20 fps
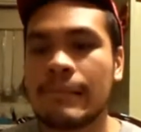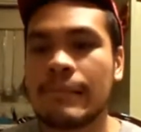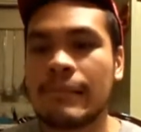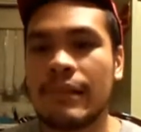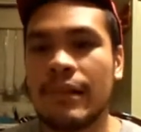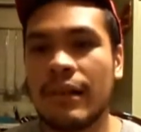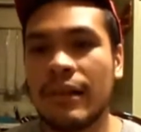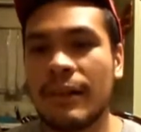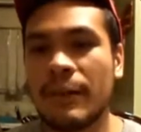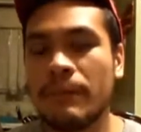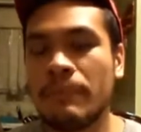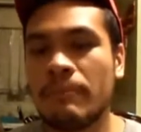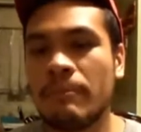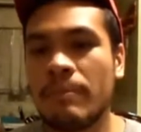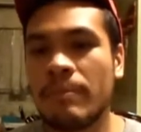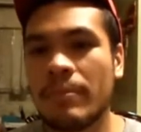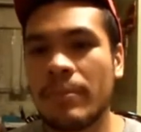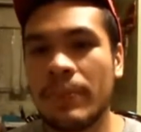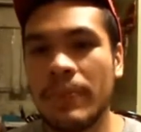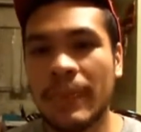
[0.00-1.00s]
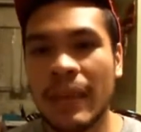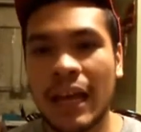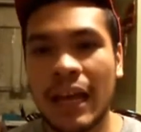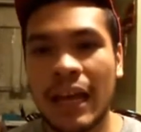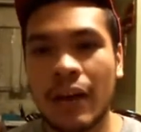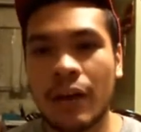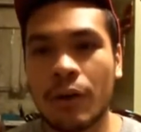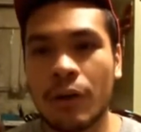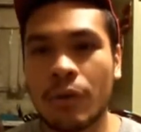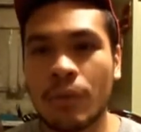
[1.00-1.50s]

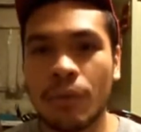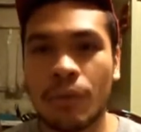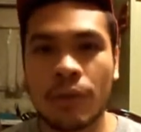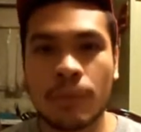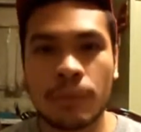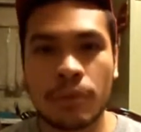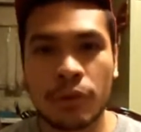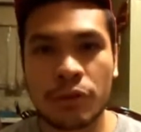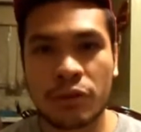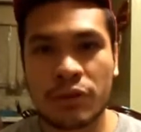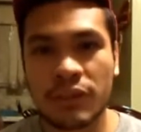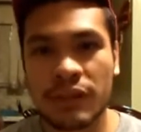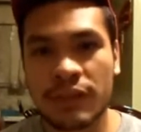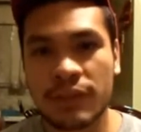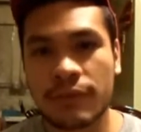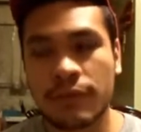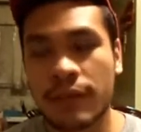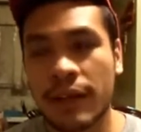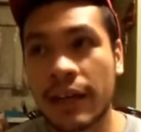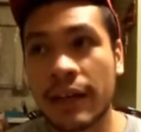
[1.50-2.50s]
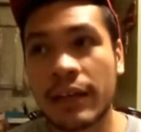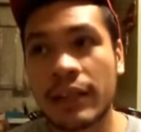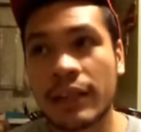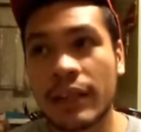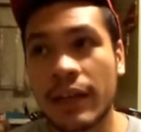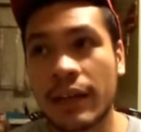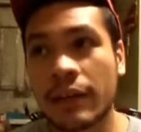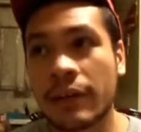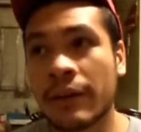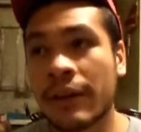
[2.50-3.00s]
Now one person can write a
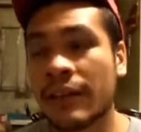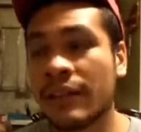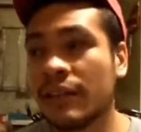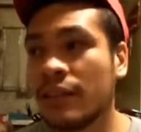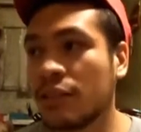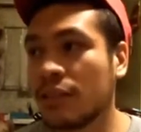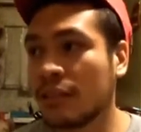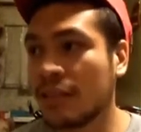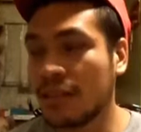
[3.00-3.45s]
letter and just